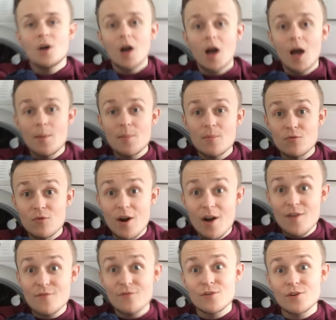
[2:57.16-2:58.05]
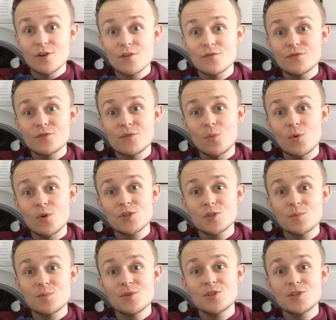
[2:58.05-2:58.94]
I'm right in front of the
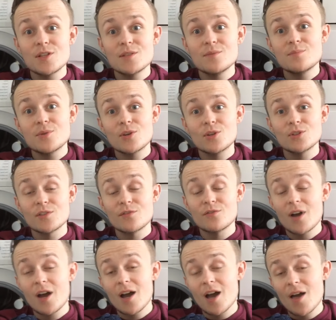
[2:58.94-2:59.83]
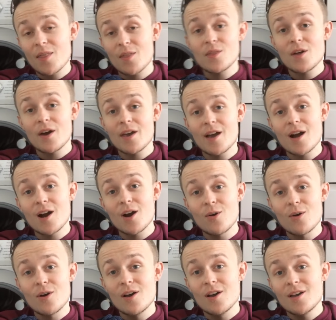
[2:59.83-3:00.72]
washing machine because I've had a night
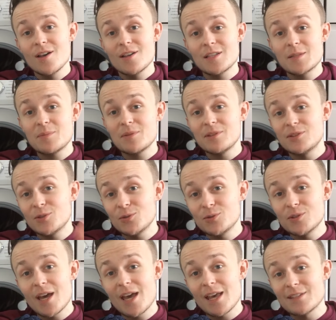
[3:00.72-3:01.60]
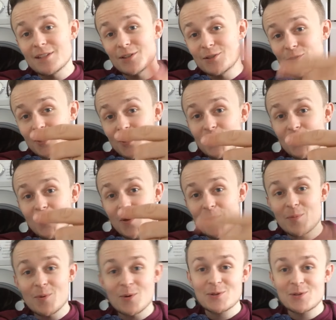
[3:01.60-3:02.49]
out. It's been two days. I tried to wear
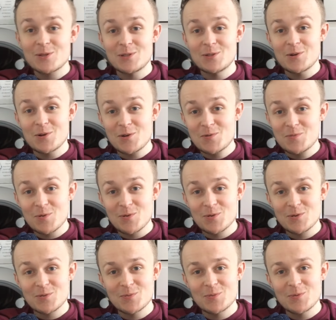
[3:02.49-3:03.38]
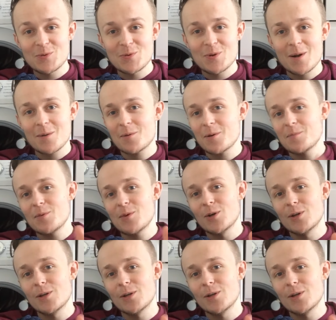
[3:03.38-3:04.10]
the box as long as possible, I'm going to be